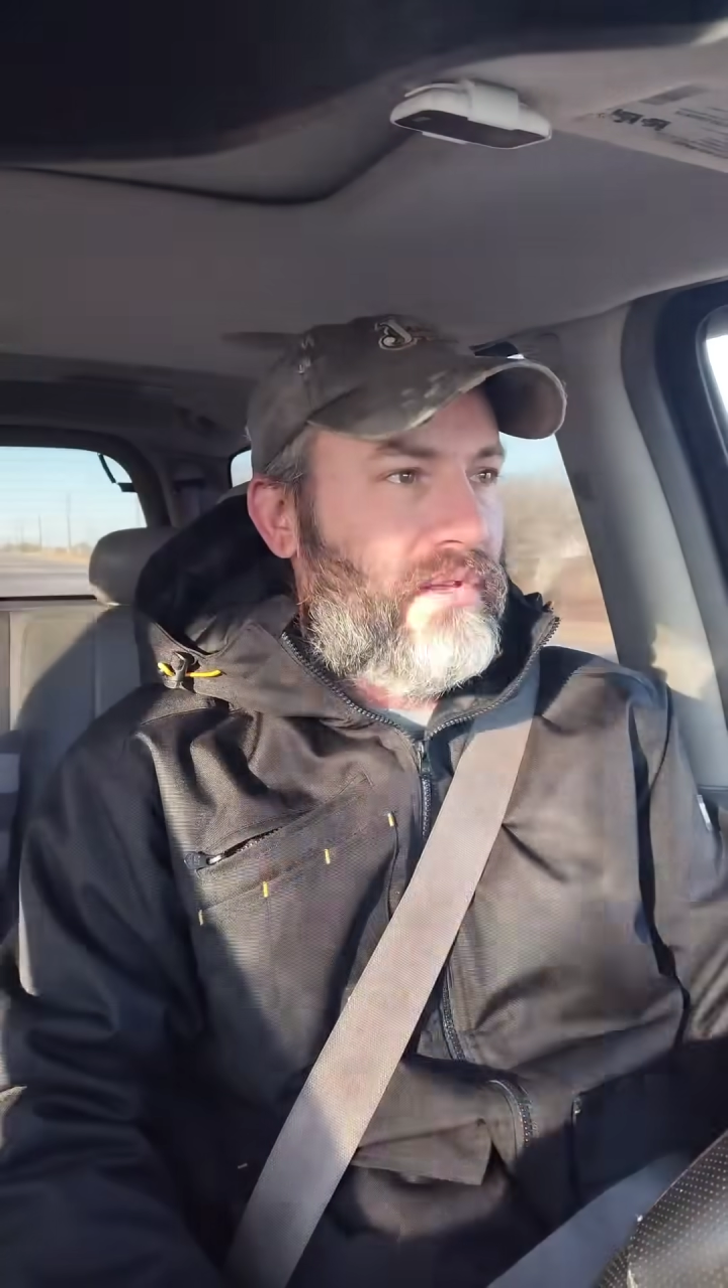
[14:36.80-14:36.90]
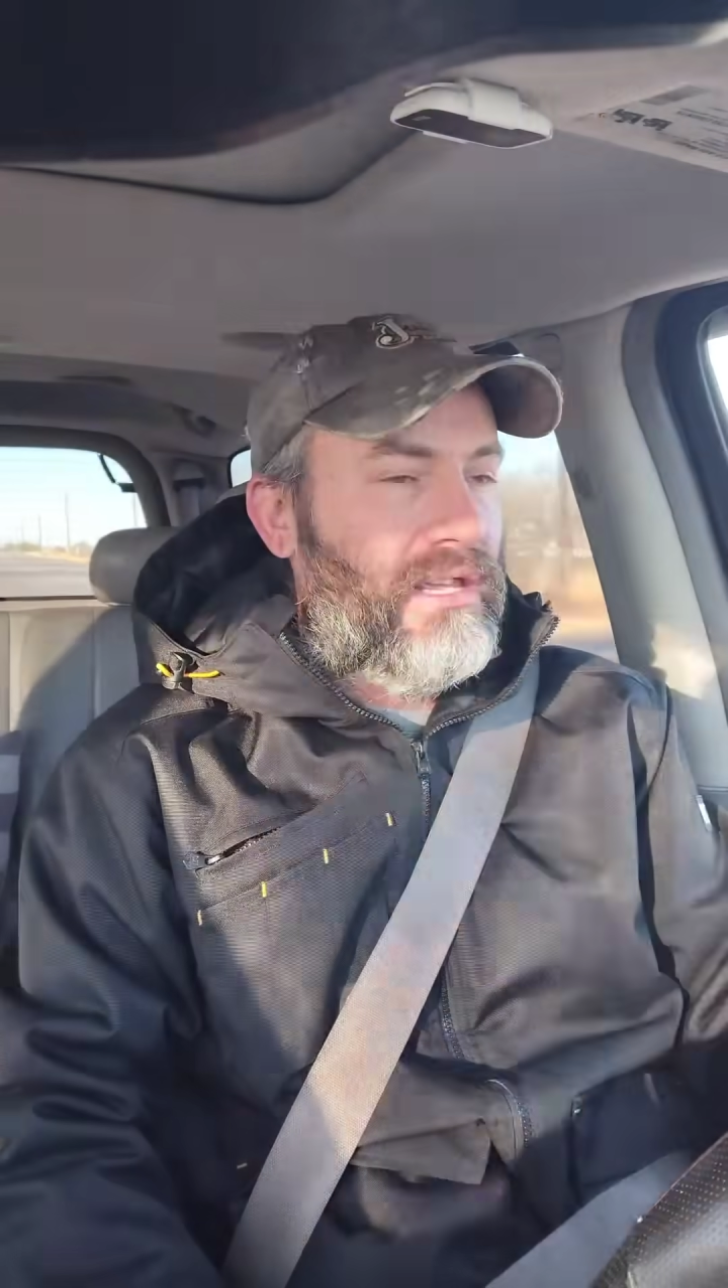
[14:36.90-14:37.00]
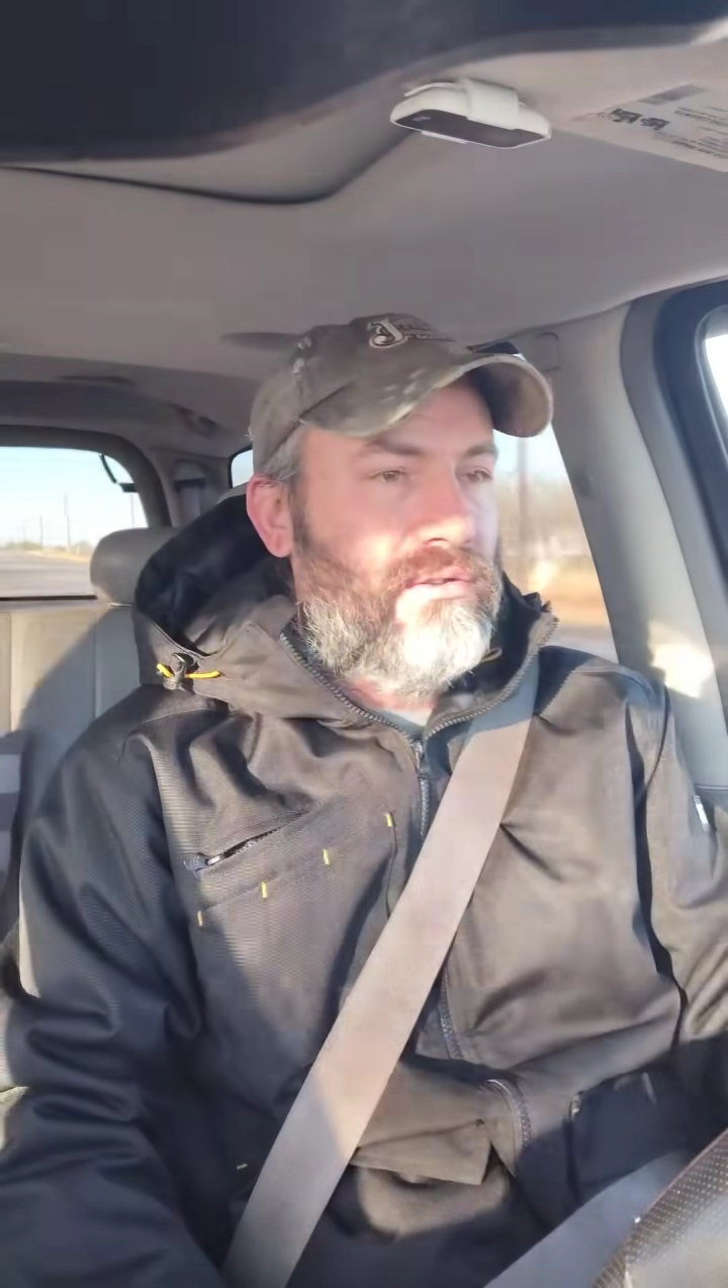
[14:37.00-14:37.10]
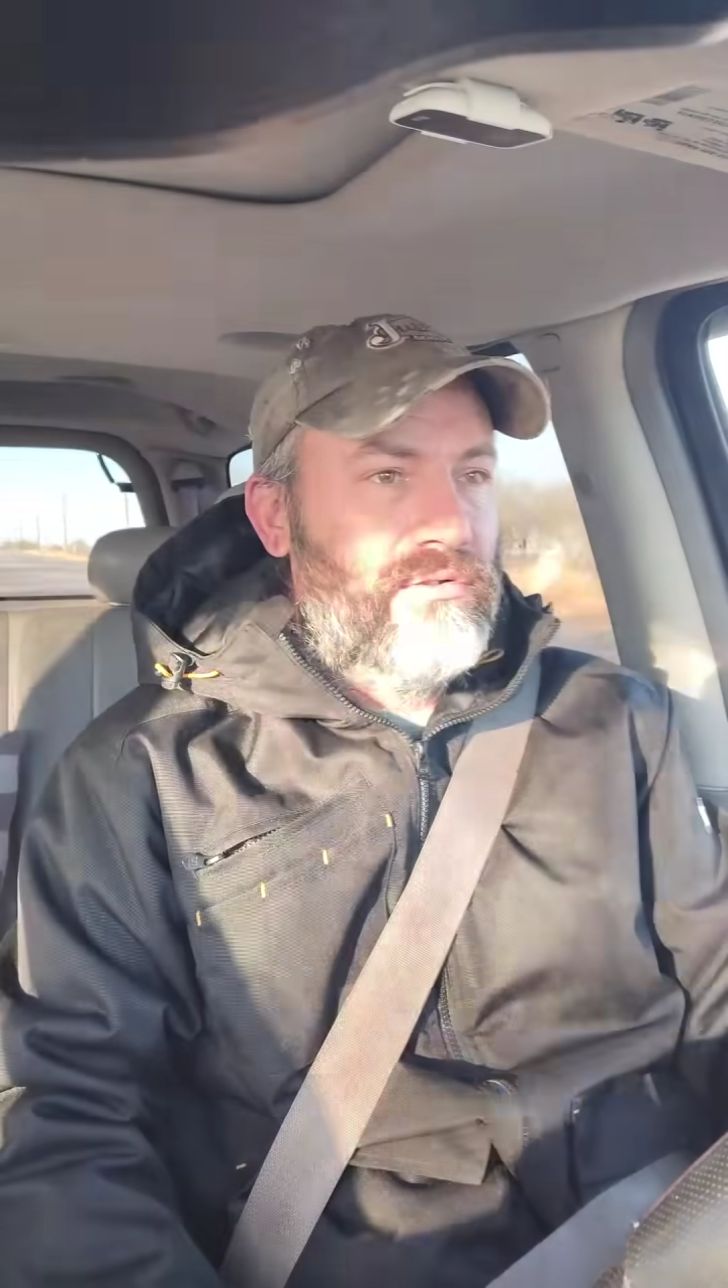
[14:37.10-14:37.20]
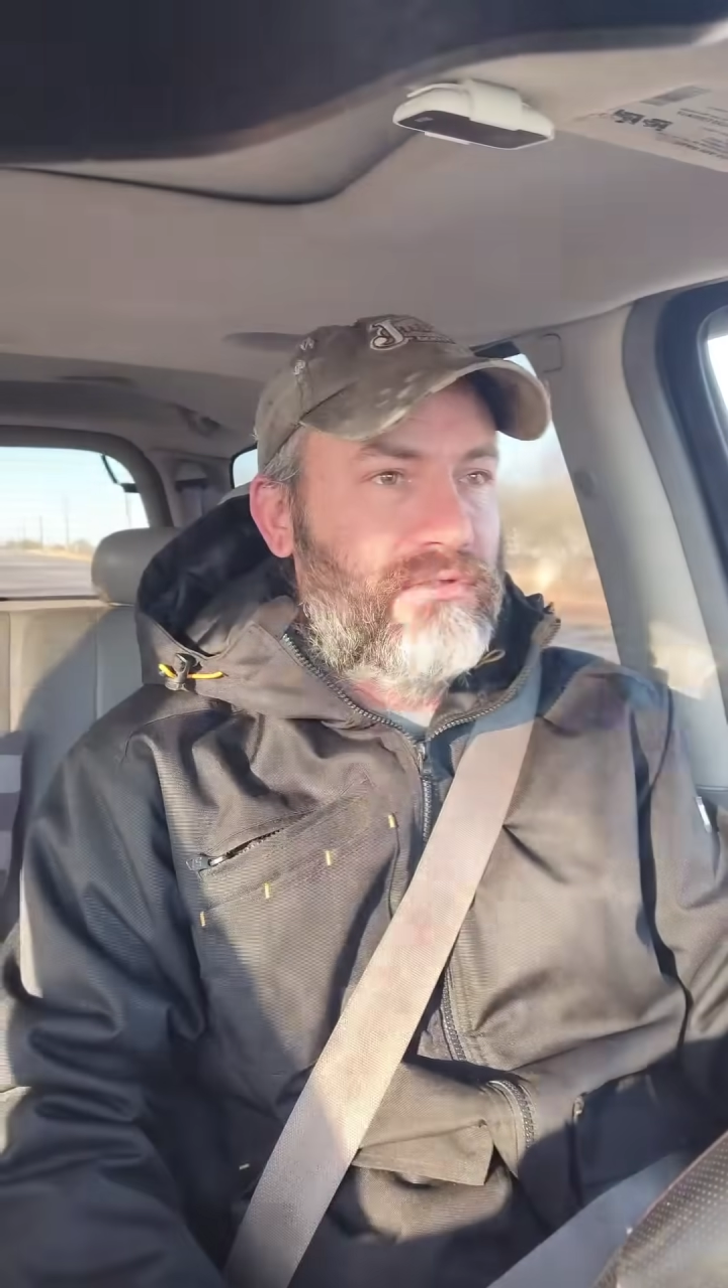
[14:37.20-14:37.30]

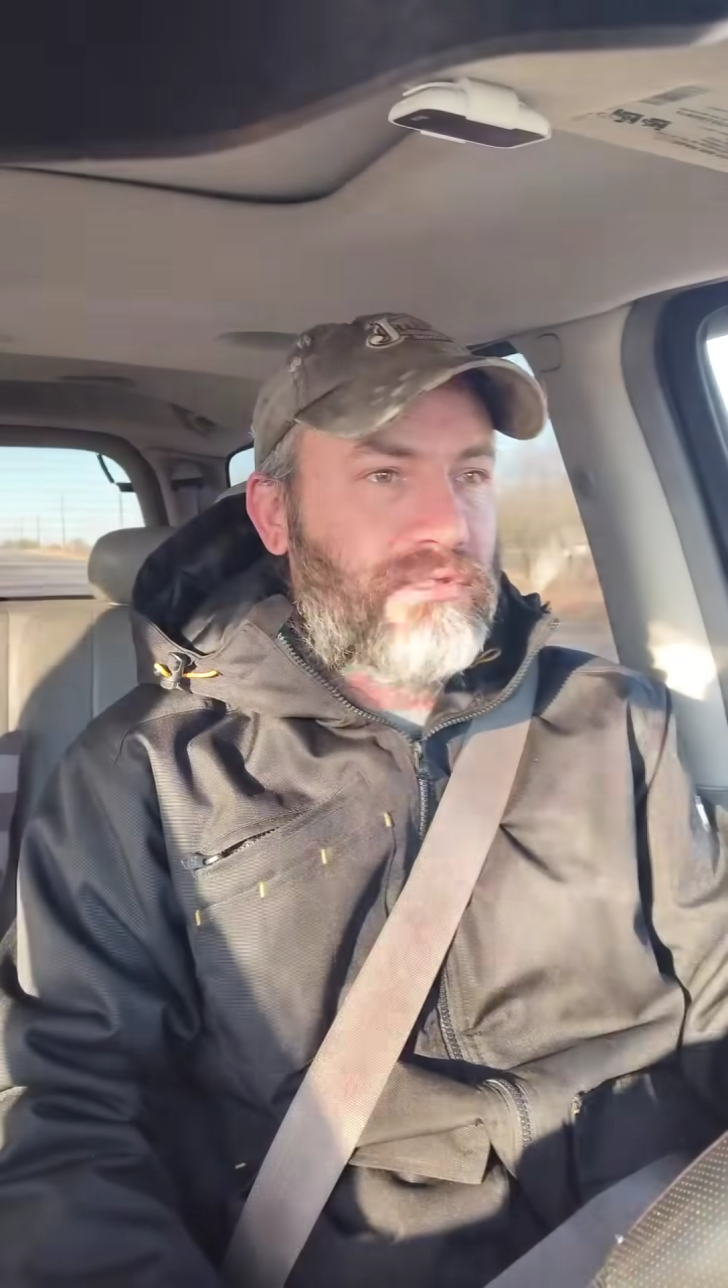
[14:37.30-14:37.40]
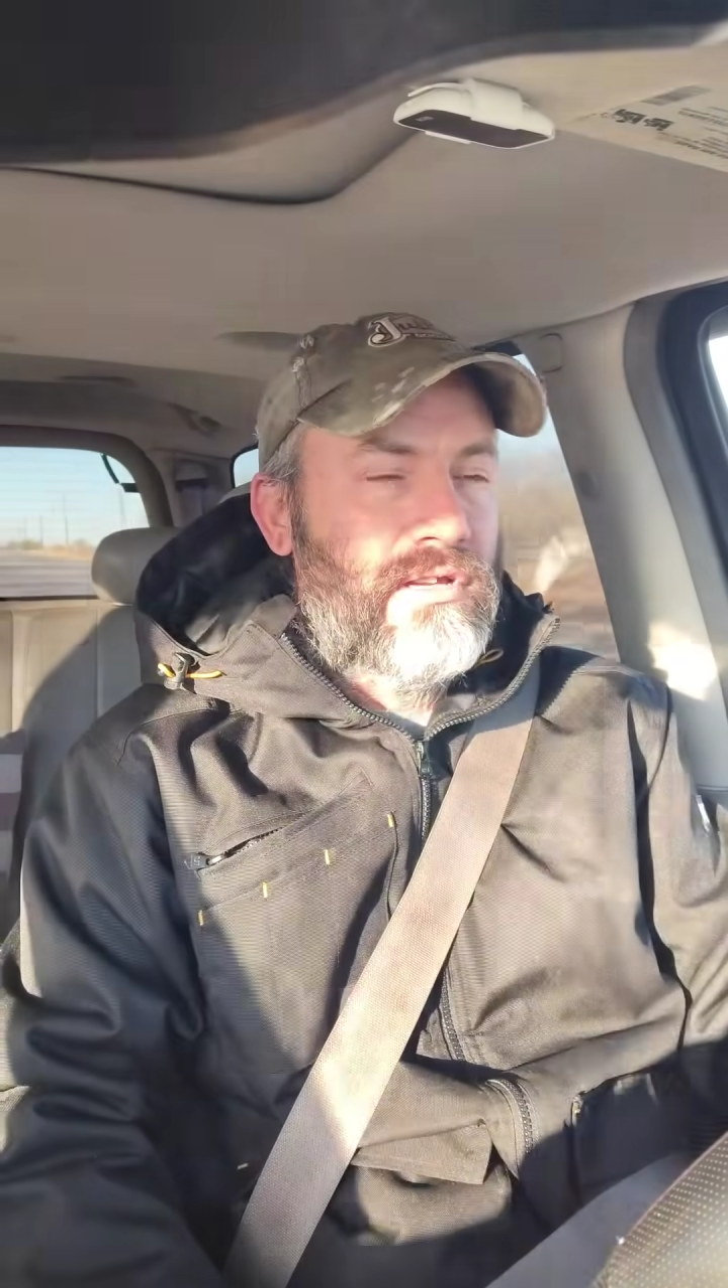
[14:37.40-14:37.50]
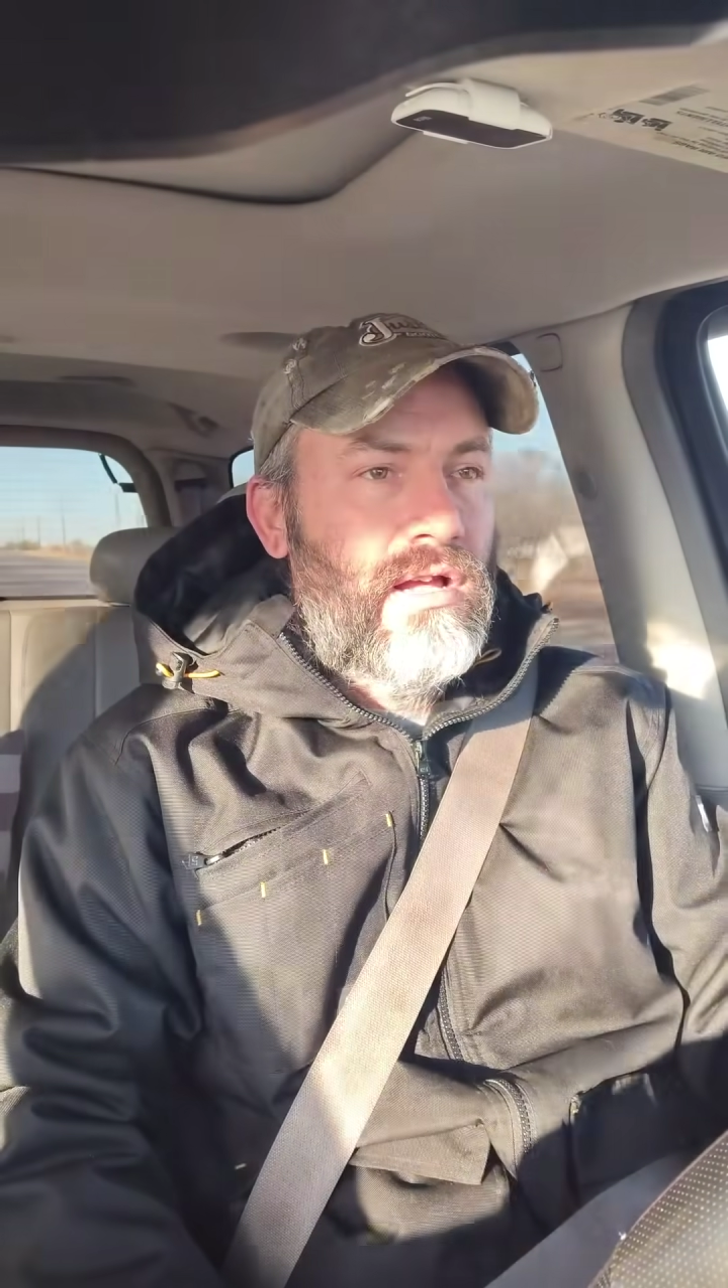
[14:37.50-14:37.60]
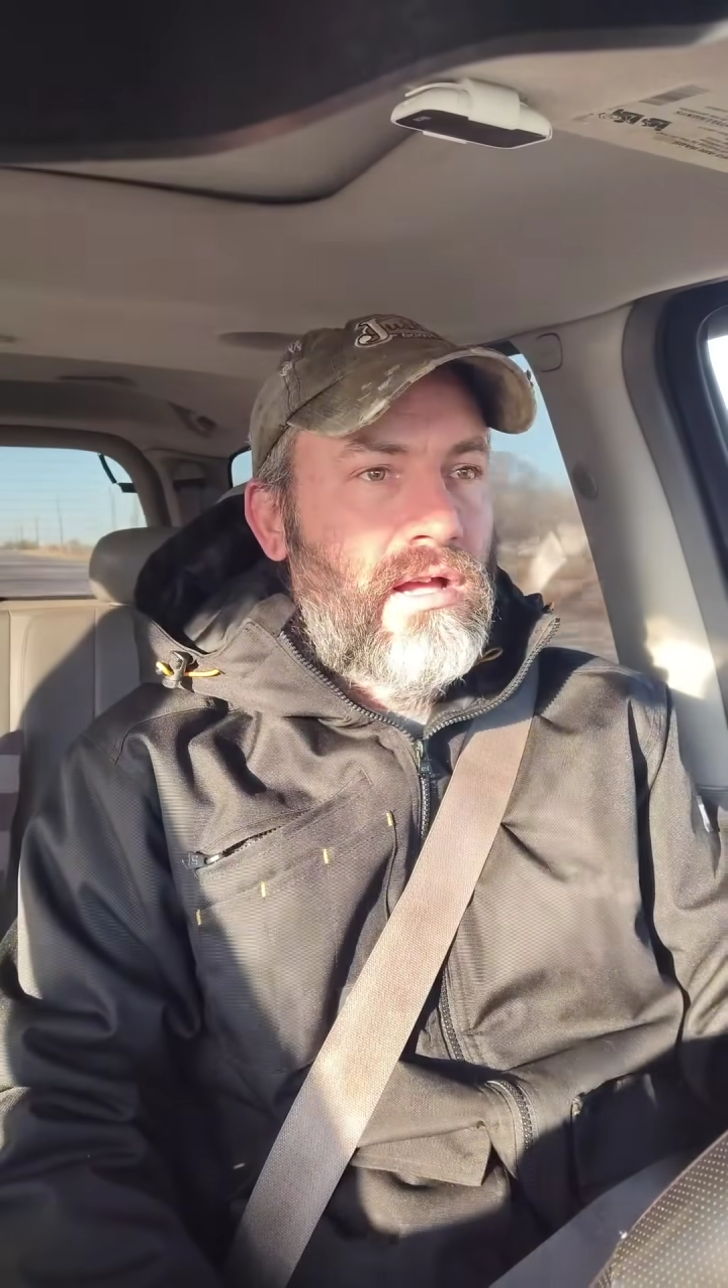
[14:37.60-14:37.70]
vehicles